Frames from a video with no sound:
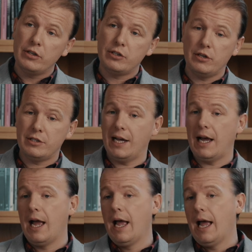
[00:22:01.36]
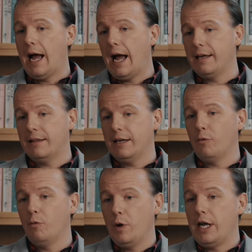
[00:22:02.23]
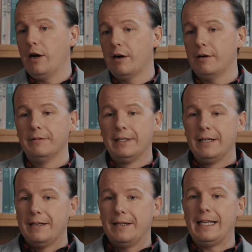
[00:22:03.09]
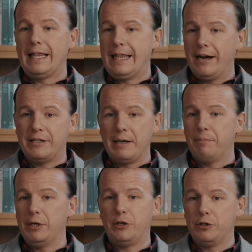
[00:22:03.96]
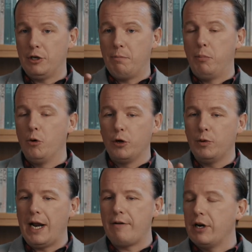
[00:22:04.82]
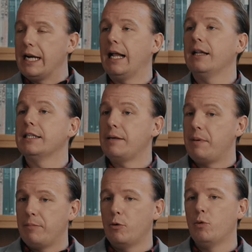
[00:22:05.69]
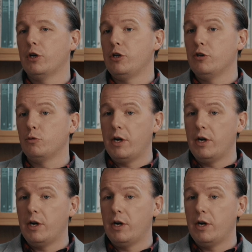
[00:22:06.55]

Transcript: church. I think we are there simply to support whatever analogy people want to use.